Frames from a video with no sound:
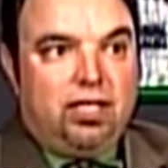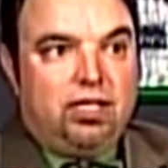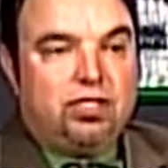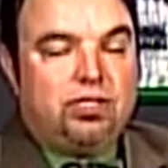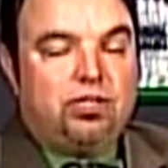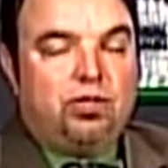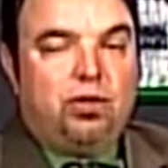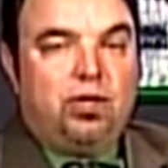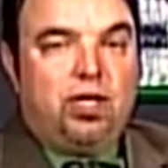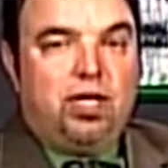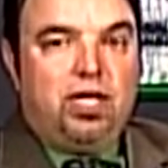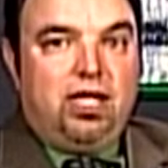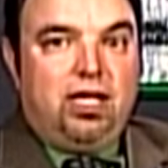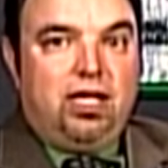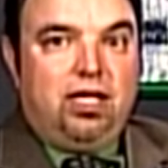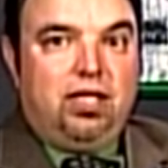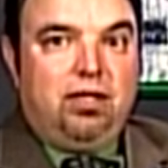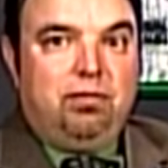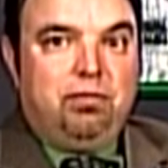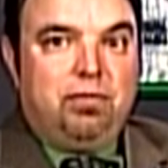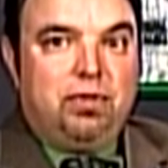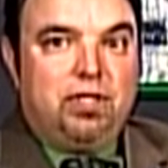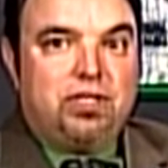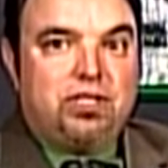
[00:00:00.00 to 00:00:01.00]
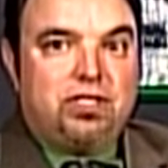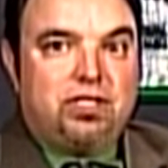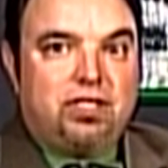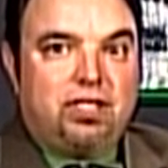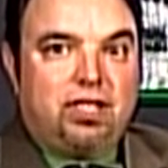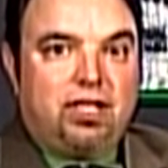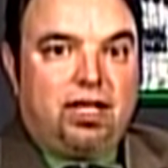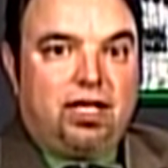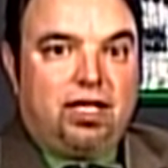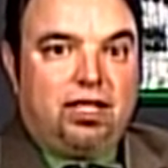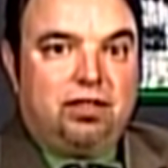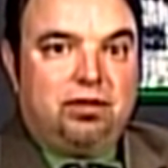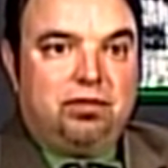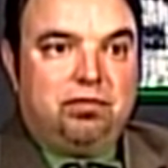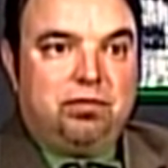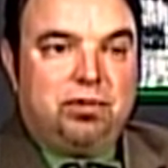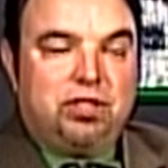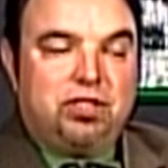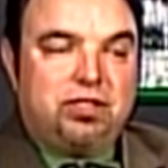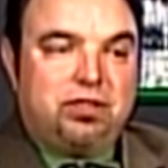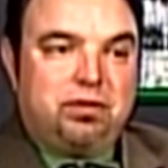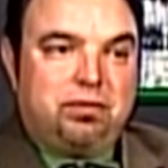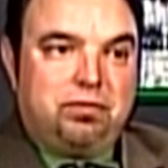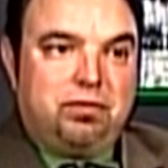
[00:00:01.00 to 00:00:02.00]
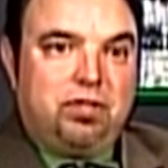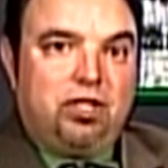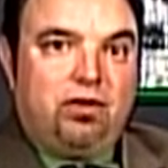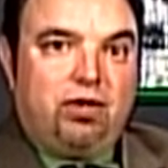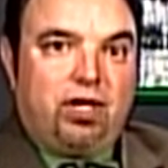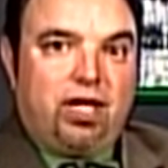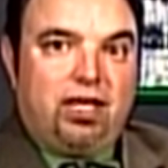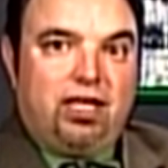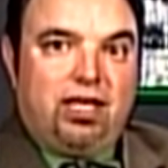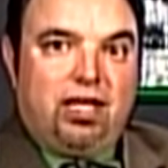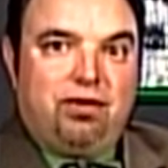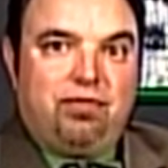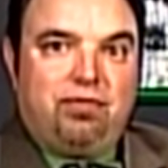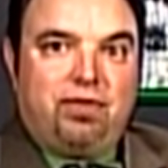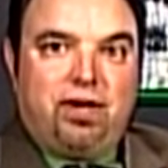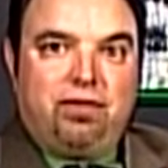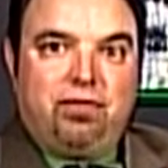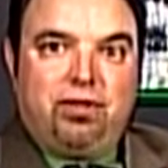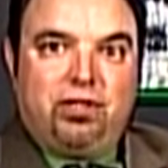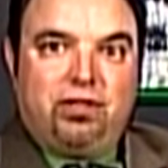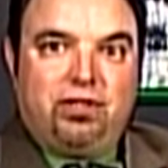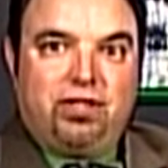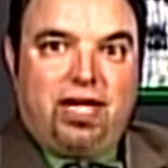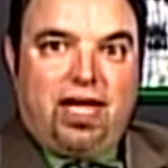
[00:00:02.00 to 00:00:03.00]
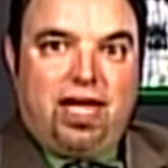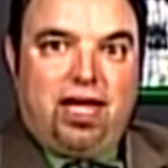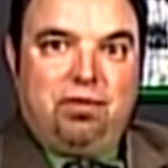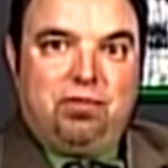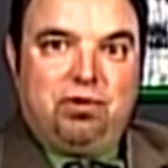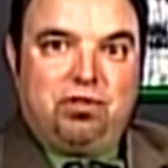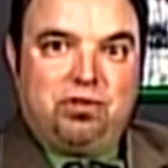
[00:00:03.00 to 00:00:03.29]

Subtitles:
so he missed getting that 500th game